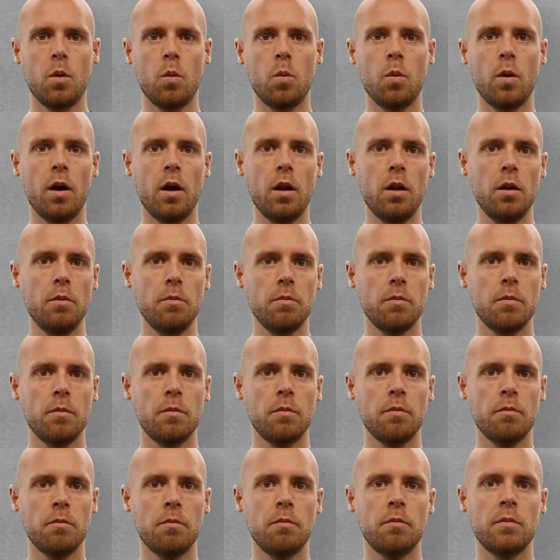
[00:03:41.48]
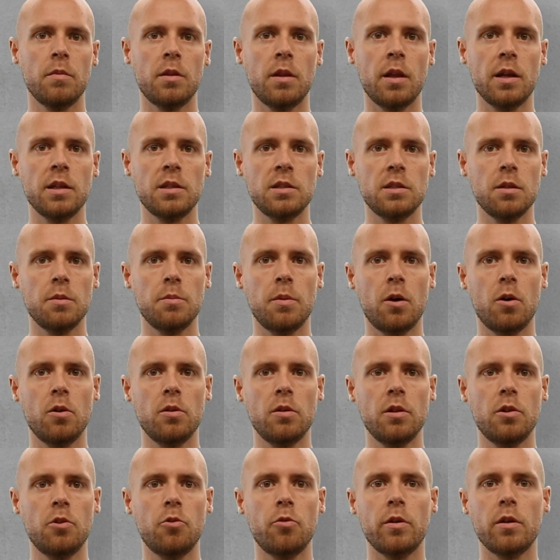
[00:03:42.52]
Well, that's about
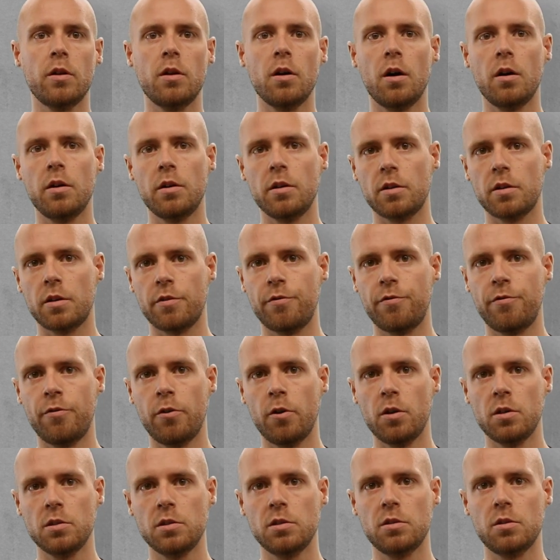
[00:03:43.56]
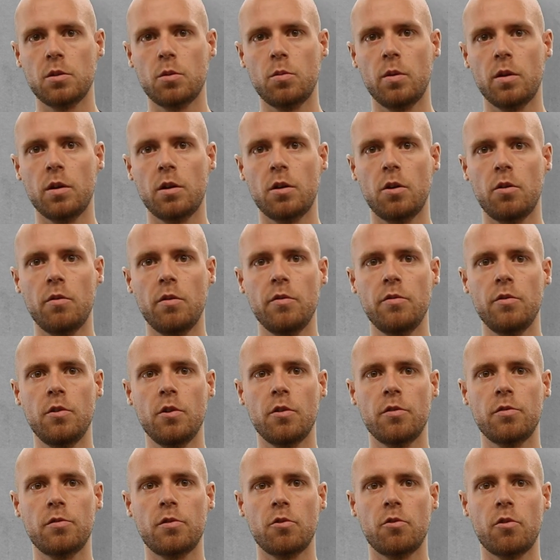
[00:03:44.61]
it regarding the first quick overview
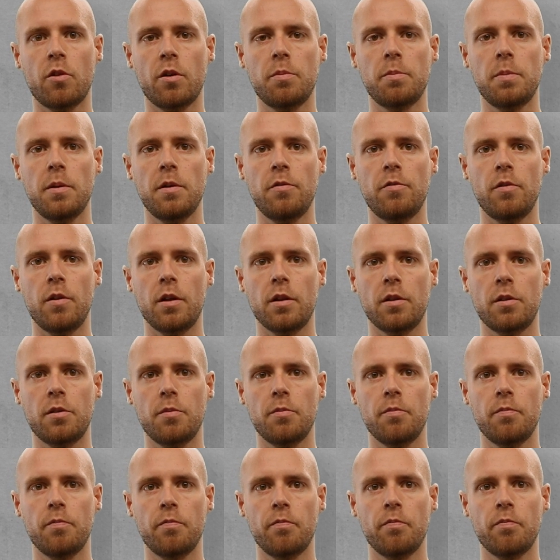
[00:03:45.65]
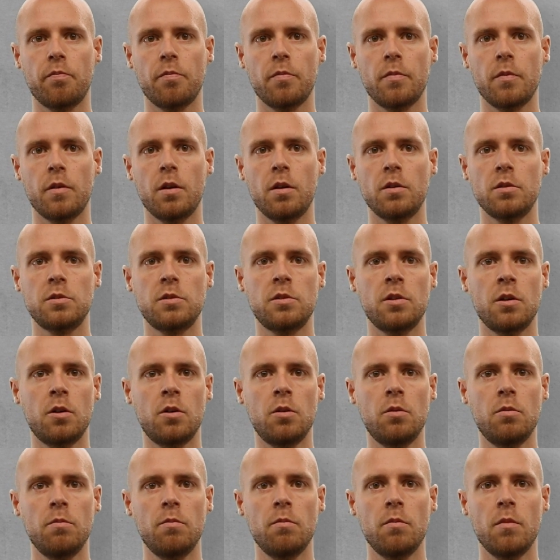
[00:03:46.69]
of the Raspberry Flat.
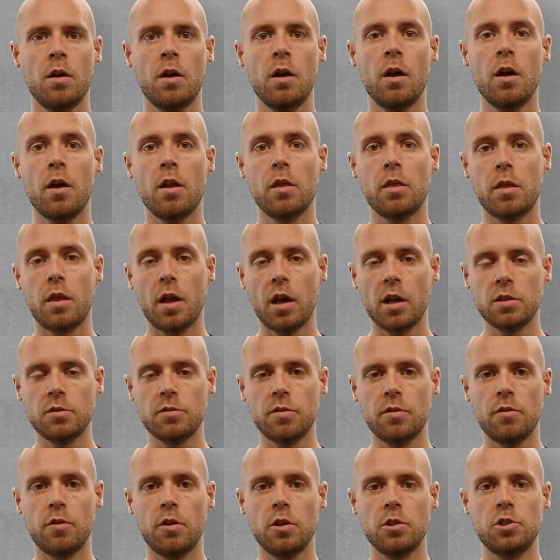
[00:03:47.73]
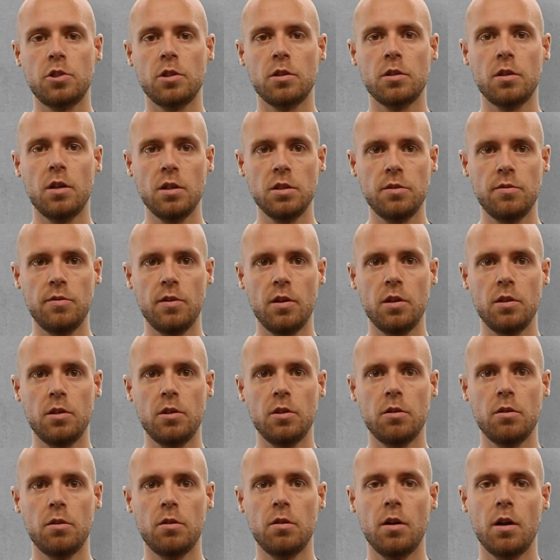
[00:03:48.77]
So, thanks for watching this
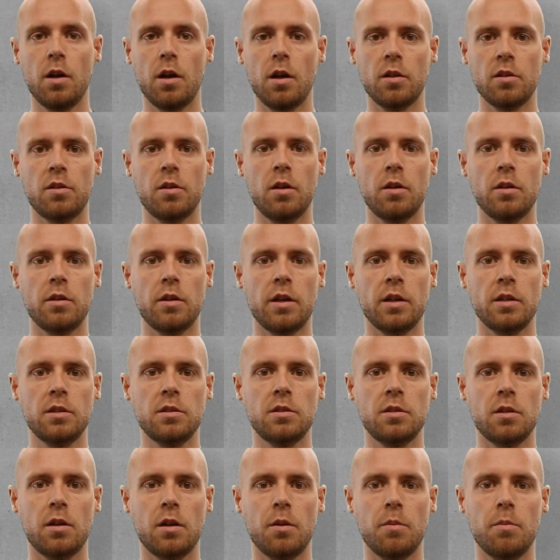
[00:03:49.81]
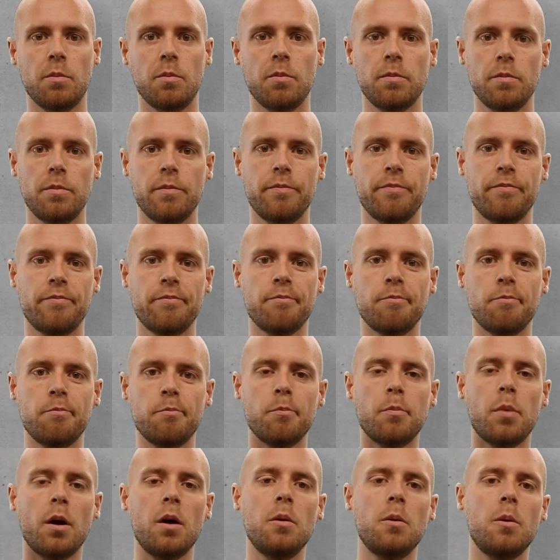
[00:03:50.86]
video, until next time.
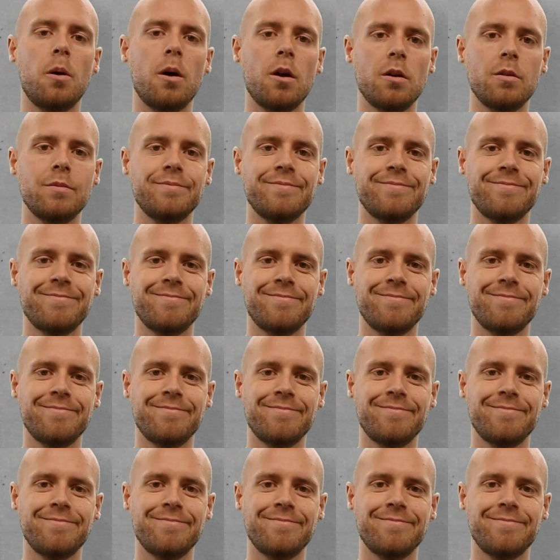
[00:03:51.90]
Bye bye.